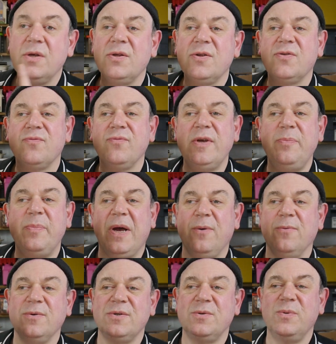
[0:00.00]
three
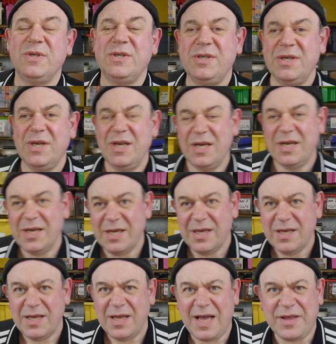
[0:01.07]
pounds, which
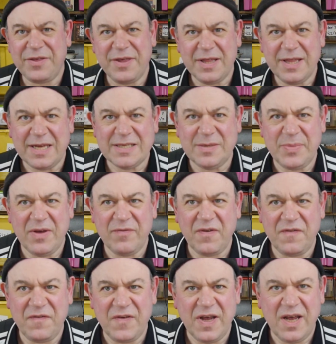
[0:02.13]
I think that's a bit of a
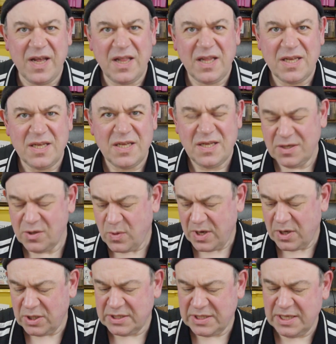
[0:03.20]
fail,
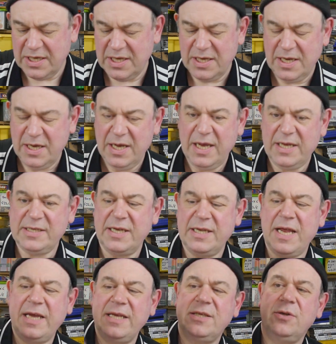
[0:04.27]
quite honestly. It's a
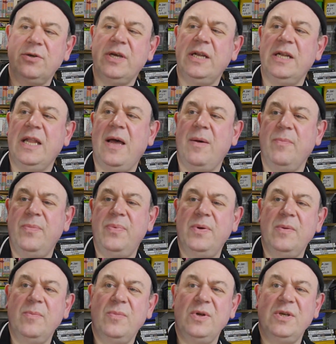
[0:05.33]
nice looking lamp,
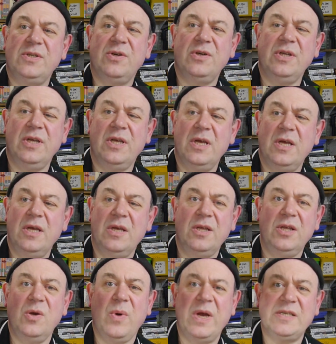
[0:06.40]
but it's only
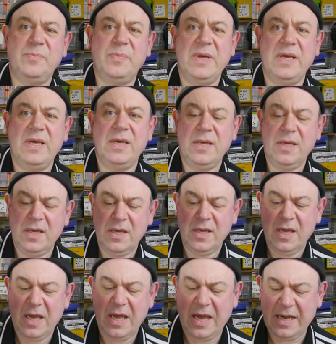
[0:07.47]
U S B,
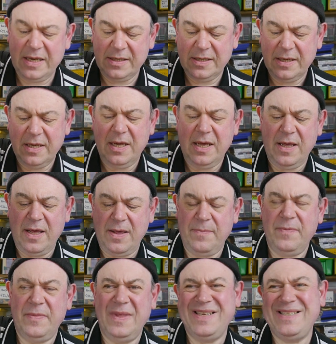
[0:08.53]
and
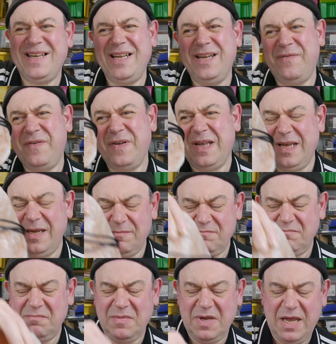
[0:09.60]
they're selling for like
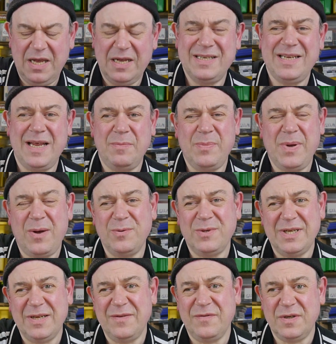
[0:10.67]
eight or ten
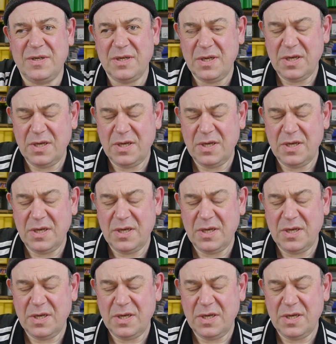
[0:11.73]
pounds delivered